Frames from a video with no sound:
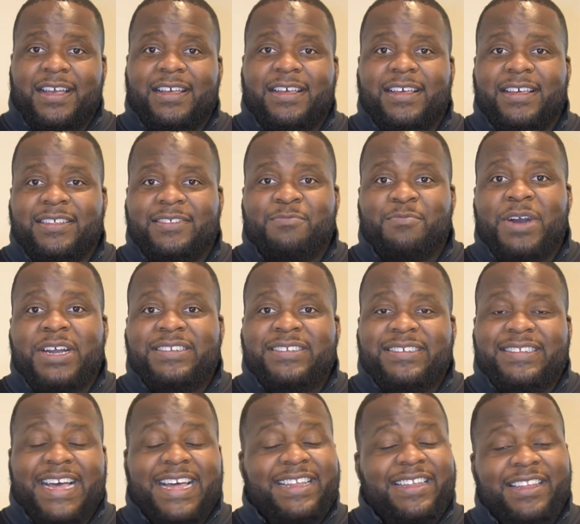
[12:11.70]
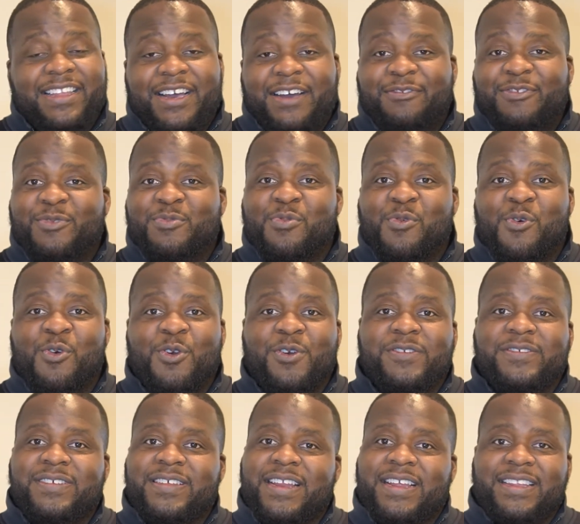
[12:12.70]
As much as I love
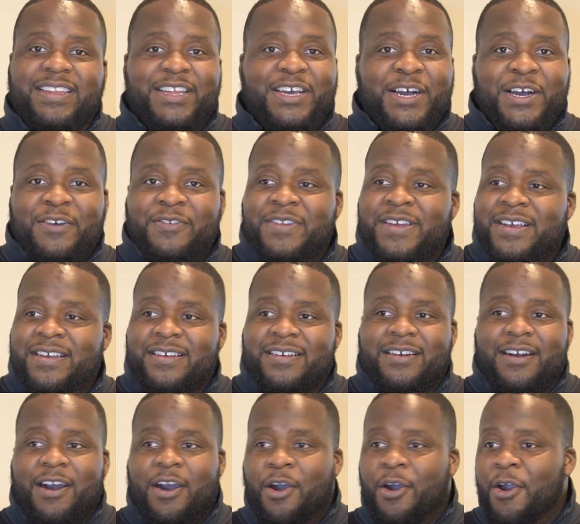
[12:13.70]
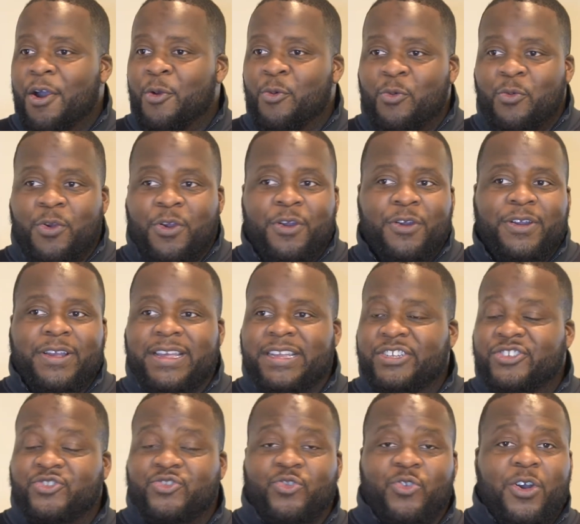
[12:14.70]
sports and I love artwork
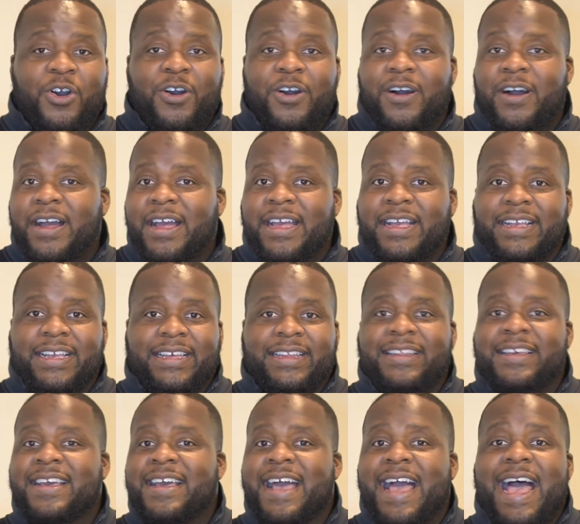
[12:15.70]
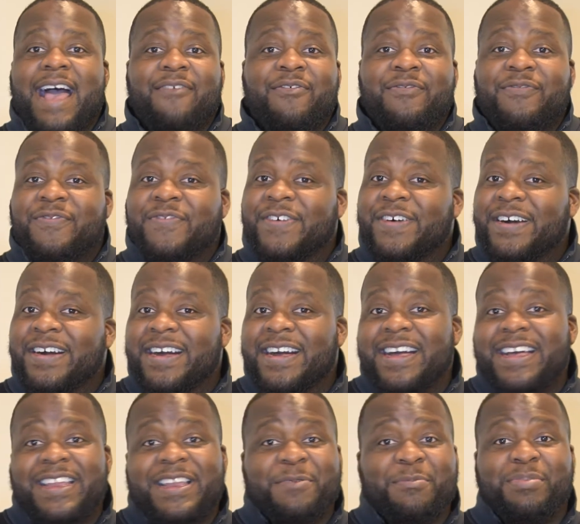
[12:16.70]
and drawing and having
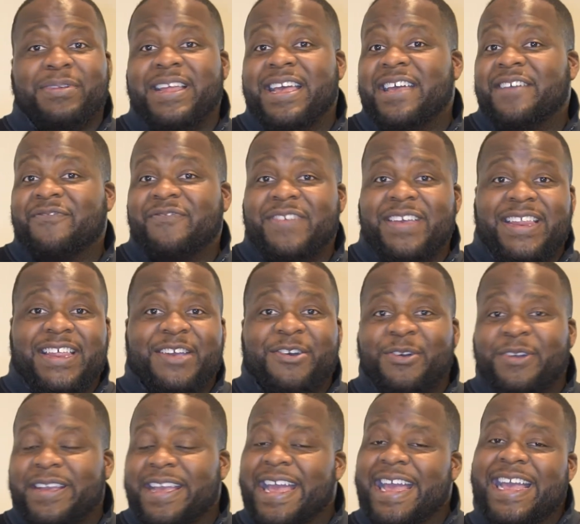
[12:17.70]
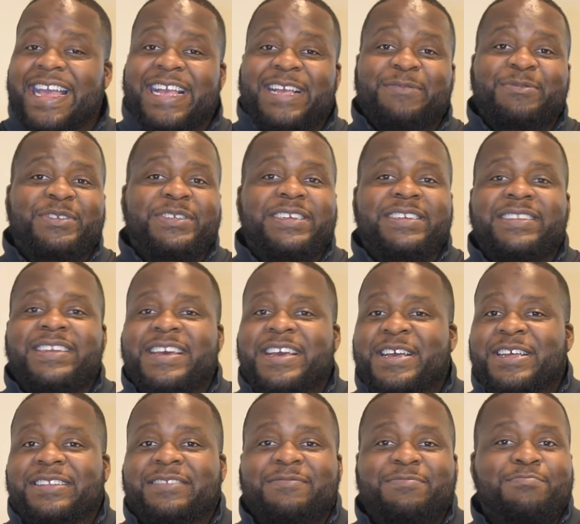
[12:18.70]
fun and playing video games and
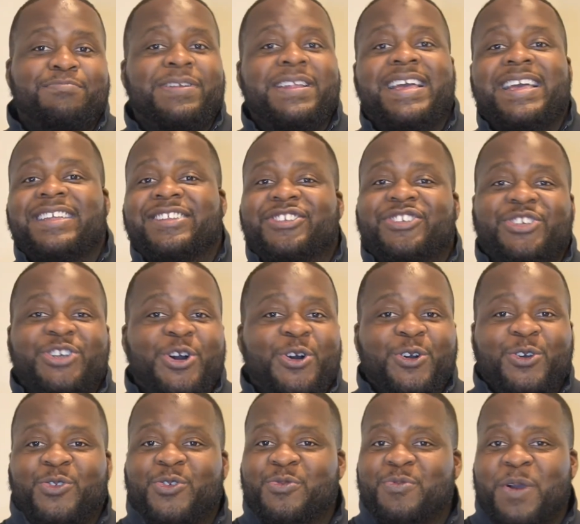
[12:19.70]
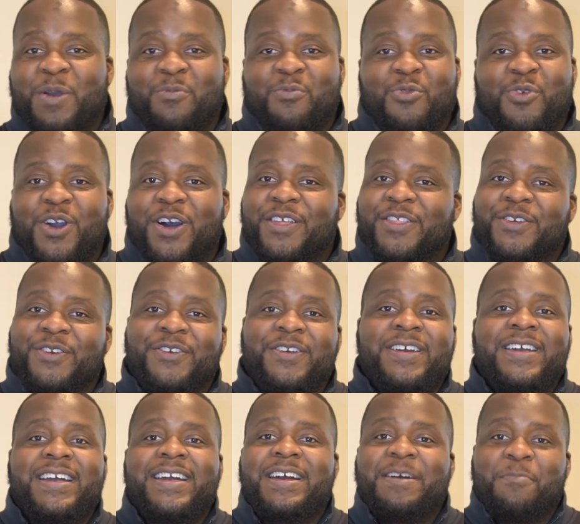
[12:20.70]
playing jokes with my brother,
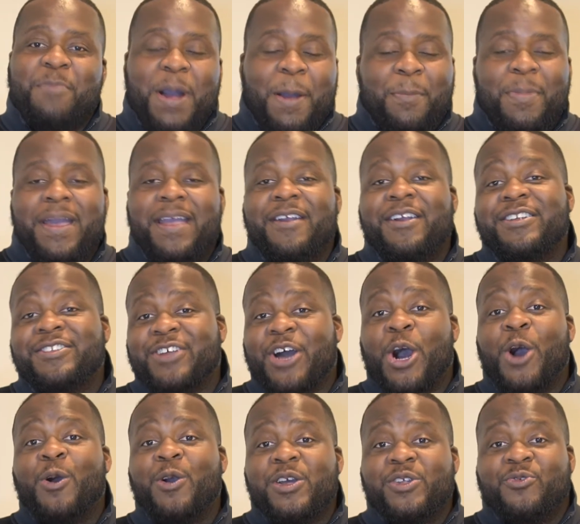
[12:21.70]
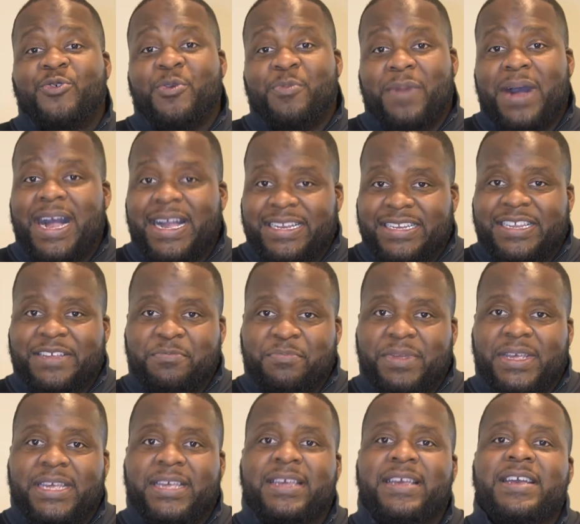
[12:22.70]
my parents always reminded
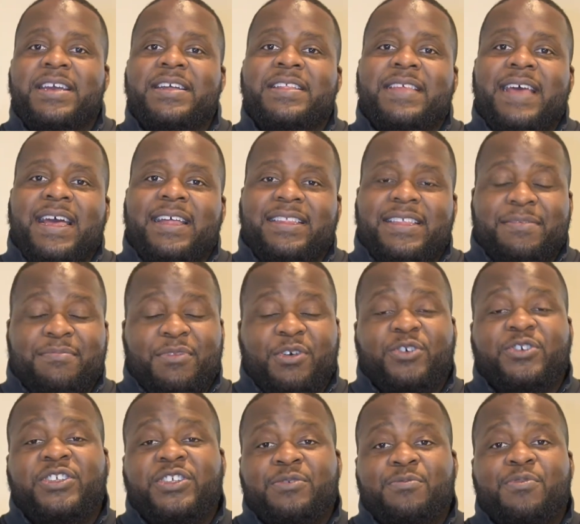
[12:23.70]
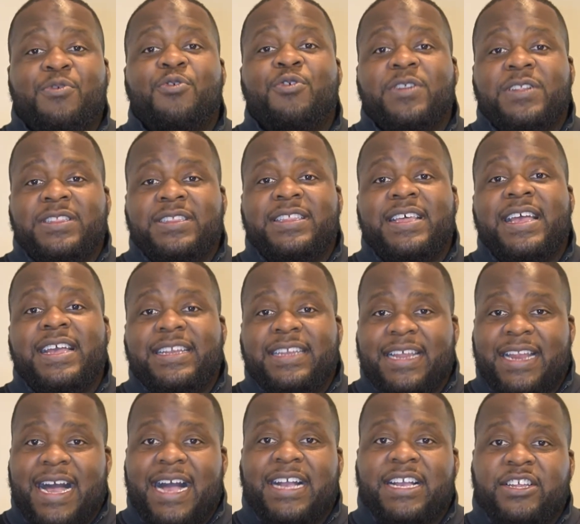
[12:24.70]
me that the most important thing
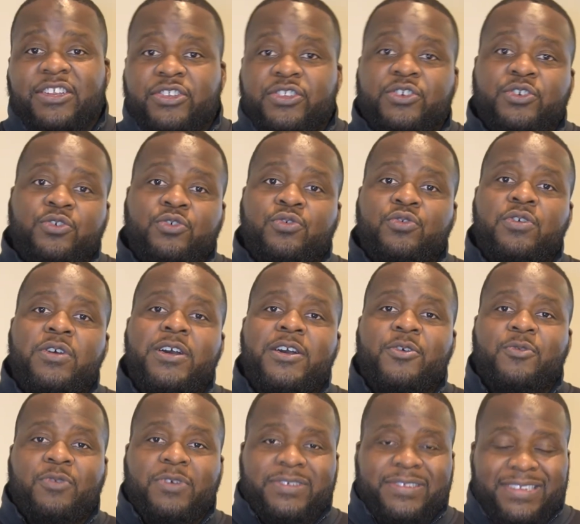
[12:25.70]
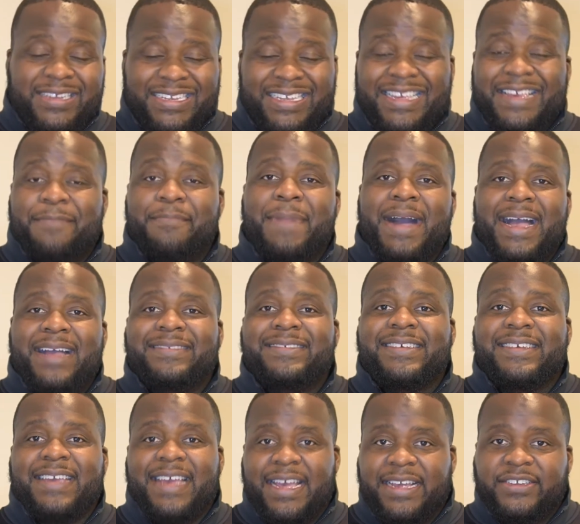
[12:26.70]
that I could do was to get my
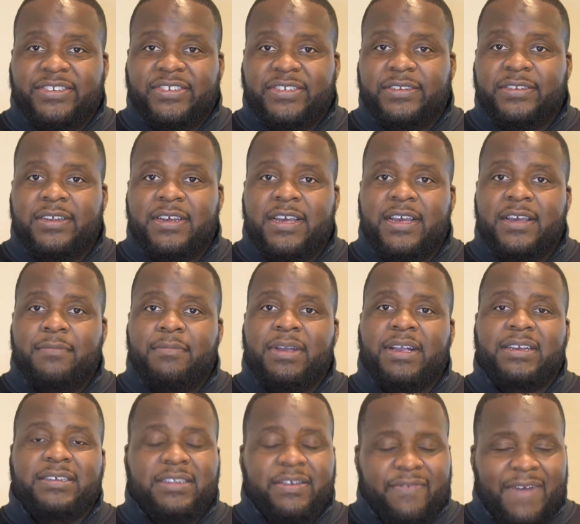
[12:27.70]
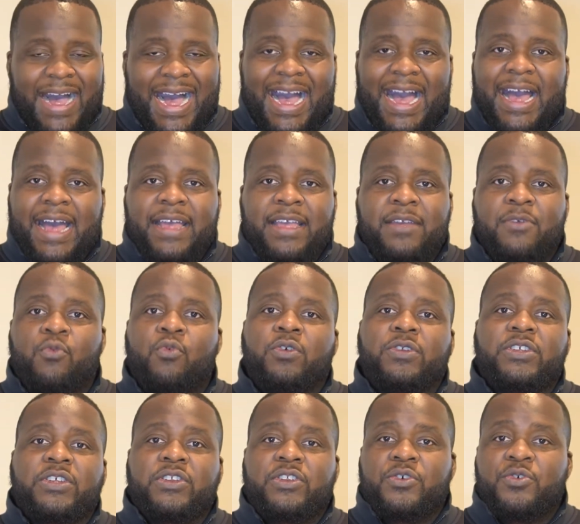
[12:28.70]
education. Because if I were
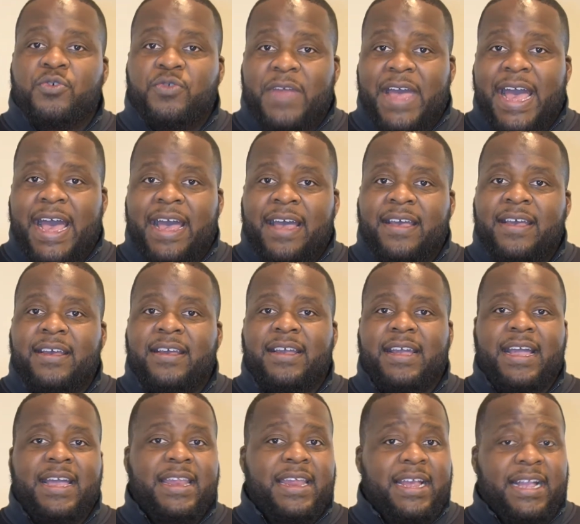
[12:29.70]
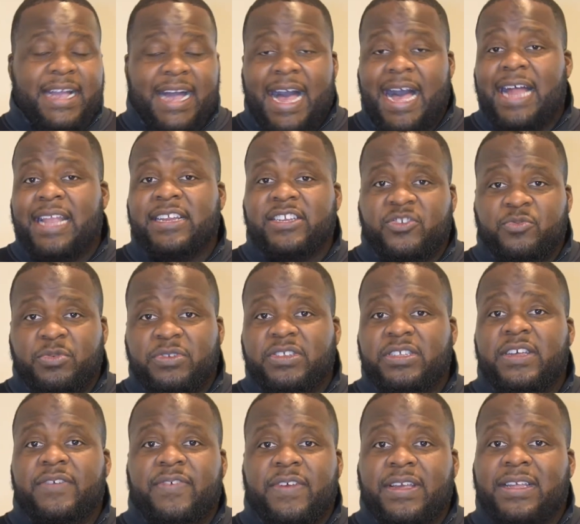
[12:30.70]
to do that, and in college
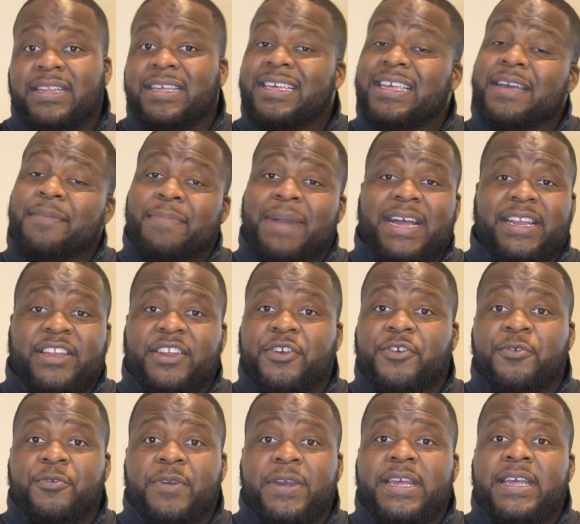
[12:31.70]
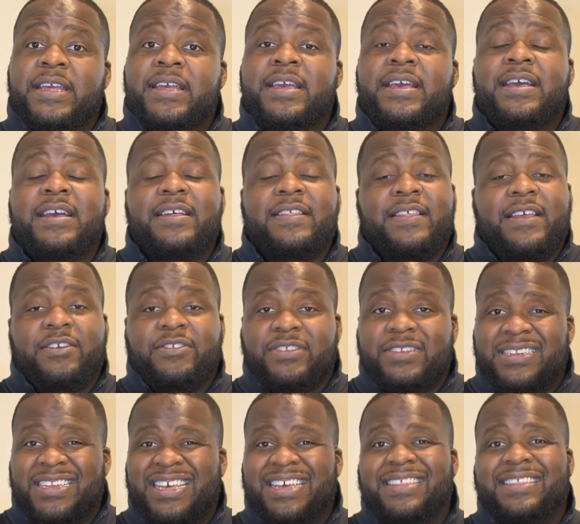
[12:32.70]
specifically get my degree, there's
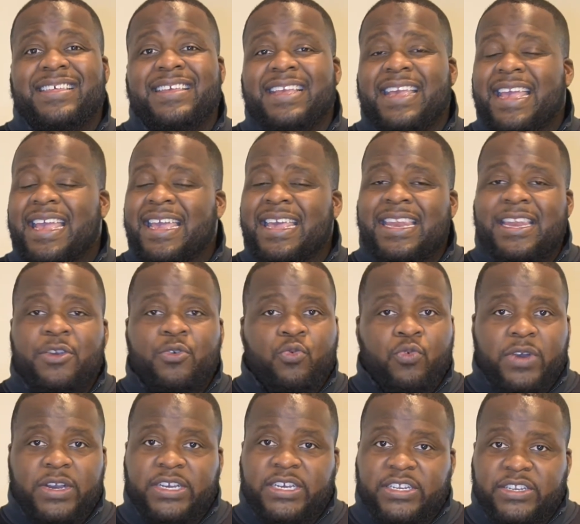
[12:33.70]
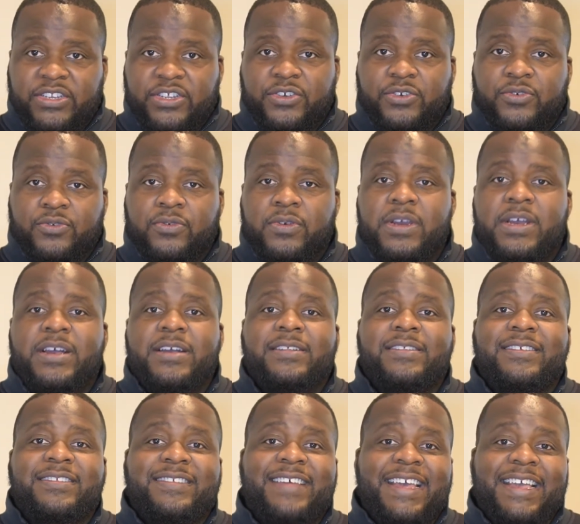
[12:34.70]
nothing anyone could do
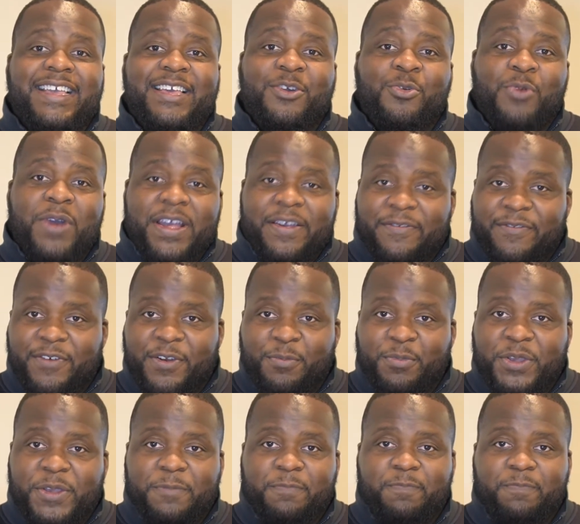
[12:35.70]
to take it away from me.